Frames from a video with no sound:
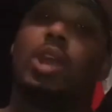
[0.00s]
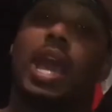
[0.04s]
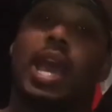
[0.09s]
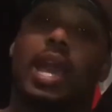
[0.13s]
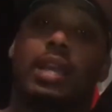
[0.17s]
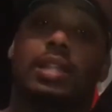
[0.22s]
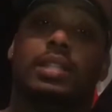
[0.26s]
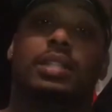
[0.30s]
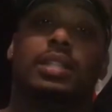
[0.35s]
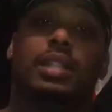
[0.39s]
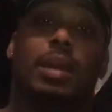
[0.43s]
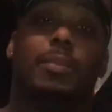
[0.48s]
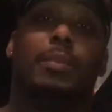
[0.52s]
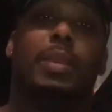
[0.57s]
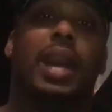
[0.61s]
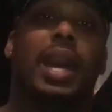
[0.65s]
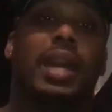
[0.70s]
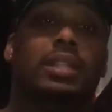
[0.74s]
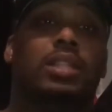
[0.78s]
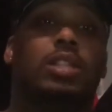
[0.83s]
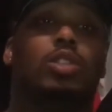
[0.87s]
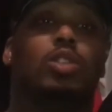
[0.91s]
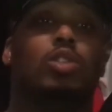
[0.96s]
that. I might
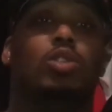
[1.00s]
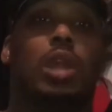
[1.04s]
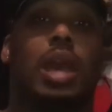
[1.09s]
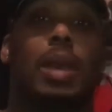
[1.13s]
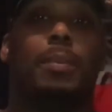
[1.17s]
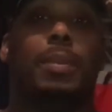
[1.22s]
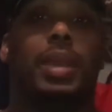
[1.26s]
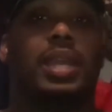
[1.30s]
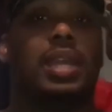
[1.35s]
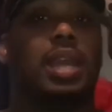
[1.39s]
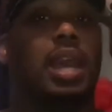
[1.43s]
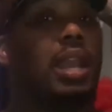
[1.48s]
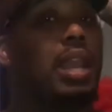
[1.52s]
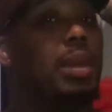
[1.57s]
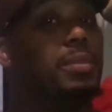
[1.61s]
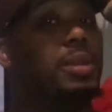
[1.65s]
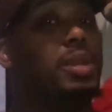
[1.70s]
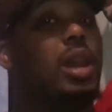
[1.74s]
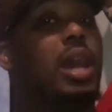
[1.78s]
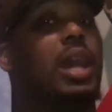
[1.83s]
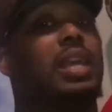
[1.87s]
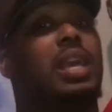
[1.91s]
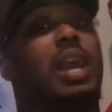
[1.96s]
have to do that, man. Y'all let
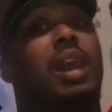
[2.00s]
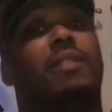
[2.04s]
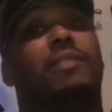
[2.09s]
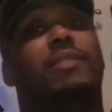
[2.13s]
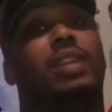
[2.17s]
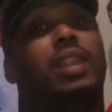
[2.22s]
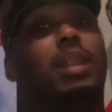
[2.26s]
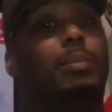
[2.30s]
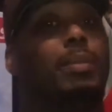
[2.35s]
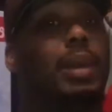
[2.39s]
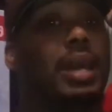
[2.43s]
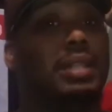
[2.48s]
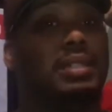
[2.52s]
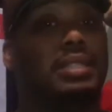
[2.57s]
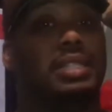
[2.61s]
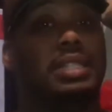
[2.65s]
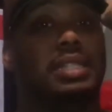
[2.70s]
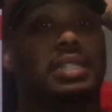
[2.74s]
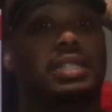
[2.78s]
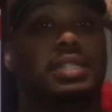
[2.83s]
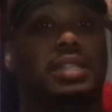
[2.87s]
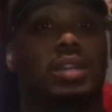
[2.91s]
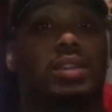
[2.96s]
me know how y'all feel about
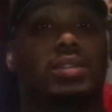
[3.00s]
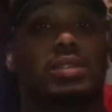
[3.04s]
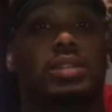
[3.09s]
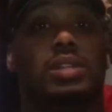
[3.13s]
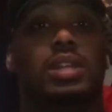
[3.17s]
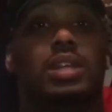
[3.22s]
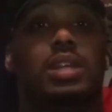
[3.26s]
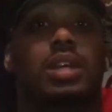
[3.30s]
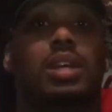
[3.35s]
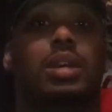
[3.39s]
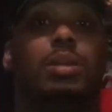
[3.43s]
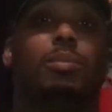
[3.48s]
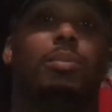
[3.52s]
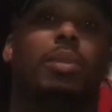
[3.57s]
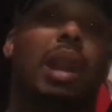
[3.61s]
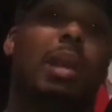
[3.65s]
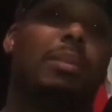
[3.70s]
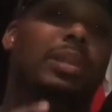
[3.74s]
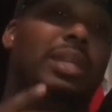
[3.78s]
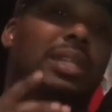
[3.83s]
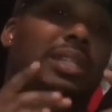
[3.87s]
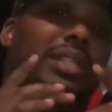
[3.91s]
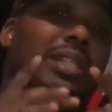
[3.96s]
these, yo.
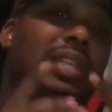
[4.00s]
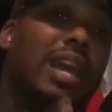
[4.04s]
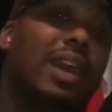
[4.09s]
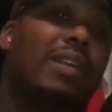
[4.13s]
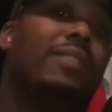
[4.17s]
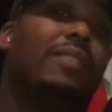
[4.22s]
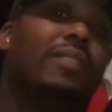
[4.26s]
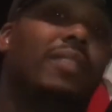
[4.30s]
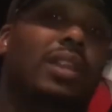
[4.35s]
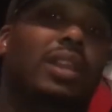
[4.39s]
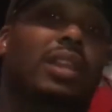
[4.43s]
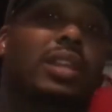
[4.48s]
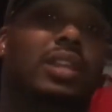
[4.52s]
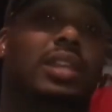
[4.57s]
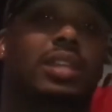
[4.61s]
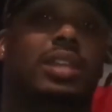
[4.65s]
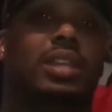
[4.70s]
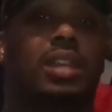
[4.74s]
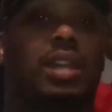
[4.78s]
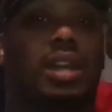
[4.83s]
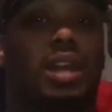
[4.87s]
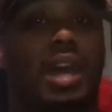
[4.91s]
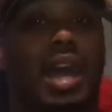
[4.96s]
Probably
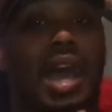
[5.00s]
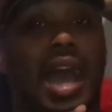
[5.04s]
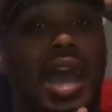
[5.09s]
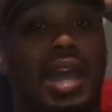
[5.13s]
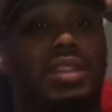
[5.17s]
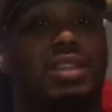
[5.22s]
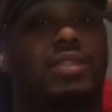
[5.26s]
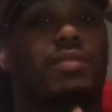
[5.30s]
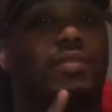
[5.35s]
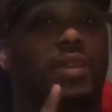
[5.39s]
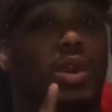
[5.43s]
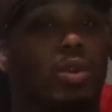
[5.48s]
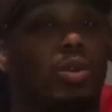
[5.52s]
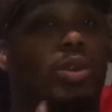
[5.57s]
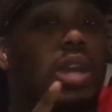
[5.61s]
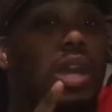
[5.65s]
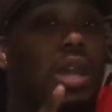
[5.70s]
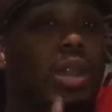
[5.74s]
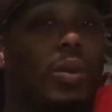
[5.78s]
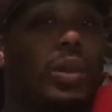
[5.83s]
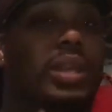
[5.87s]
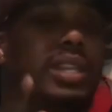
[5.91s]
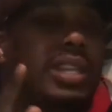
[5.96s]
definitely, a hot, the Volt
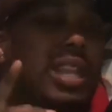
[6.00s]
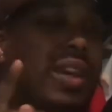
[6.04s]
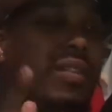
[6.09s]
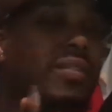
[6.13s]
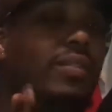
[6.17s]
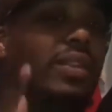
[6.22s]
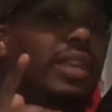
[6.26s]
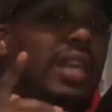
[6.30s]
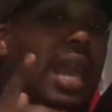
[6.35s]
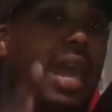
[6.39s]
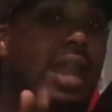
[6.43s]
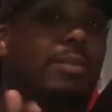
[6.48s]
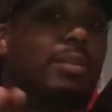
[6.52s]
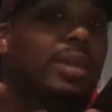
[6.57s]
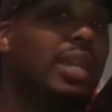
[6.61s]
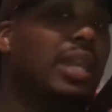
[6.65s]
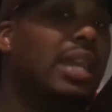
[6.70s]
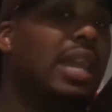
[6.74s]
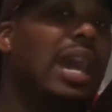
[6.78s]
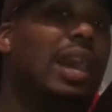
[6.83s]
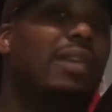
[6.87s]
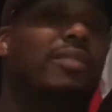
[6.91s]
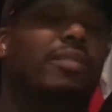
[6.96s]
colorway definitely got to be a
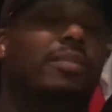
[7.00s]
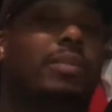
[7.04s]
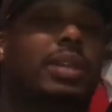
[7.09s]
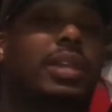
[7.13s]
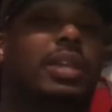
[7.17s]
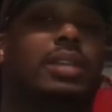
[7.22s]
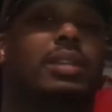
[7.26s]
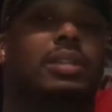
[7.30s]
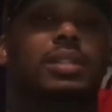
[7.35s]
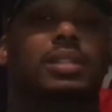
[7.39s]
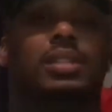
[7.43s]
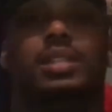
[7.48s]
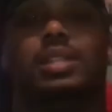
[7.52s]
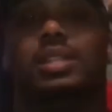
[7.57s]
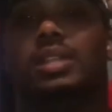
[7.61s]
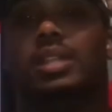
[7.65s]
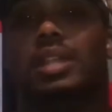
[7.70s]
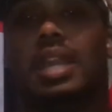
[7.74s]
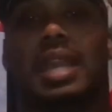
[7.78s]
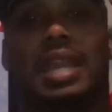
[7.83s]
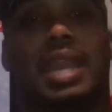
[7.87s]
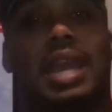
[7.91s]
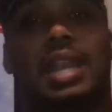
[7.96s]
cop for me.
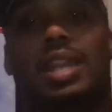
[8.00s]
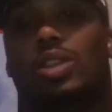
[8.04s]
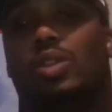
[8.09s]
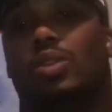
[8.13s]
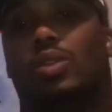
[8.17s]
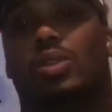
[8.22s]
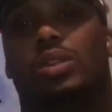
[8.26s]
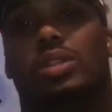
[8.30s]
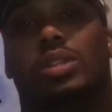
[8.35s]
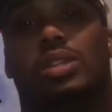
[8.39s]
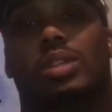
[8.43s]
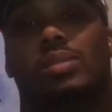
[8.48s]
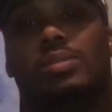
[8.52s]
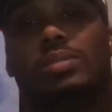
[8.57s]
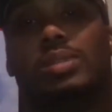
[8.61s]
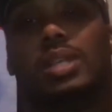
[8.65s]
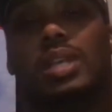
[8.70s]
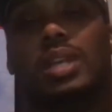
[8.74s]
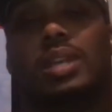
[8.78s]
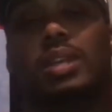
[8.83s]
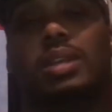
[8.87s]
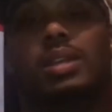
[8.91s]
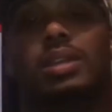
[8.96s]
I got to do it, you know what I'm
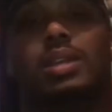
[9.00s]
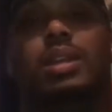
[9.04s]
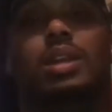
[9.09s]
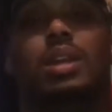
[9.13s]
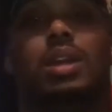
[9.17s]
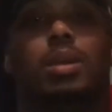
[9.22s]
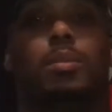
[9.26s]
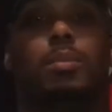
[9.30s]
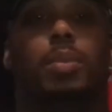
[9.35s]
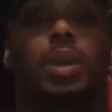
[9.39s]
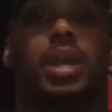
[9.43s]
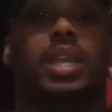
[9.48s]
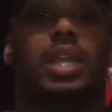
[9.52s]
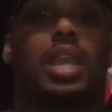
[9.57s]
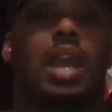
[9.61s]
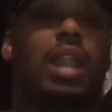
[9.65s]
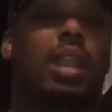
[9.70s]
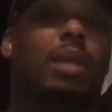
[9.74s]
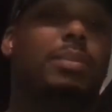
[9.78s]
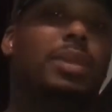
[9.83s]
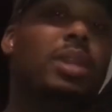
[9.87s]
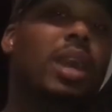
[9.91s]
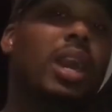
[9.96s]
saying? But
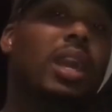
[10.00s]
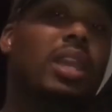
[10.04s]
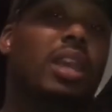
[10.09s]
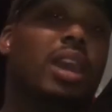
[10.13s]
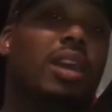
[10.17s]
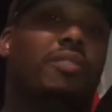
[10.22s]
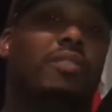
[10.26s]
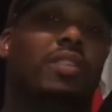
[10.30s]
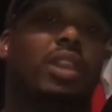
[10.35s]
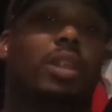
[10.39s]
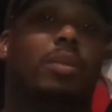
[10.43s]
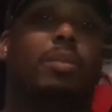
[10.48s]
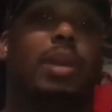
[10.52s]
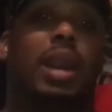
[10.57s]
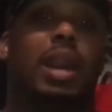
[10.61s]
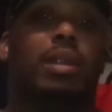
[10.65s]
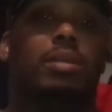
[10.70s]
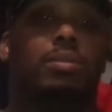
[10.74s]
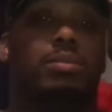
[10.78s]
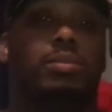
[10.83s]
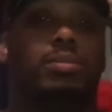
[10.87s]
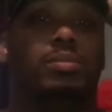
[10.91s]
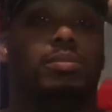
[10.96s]
y'all let me know how y'all feel
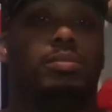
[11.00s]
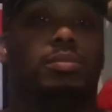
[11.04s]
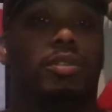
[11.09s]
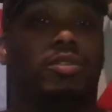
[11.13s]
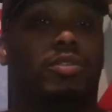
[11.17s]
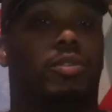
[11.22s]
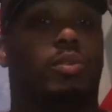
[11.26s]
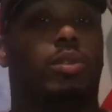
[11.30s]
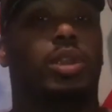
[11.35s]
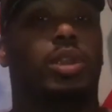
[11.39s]
about them. But for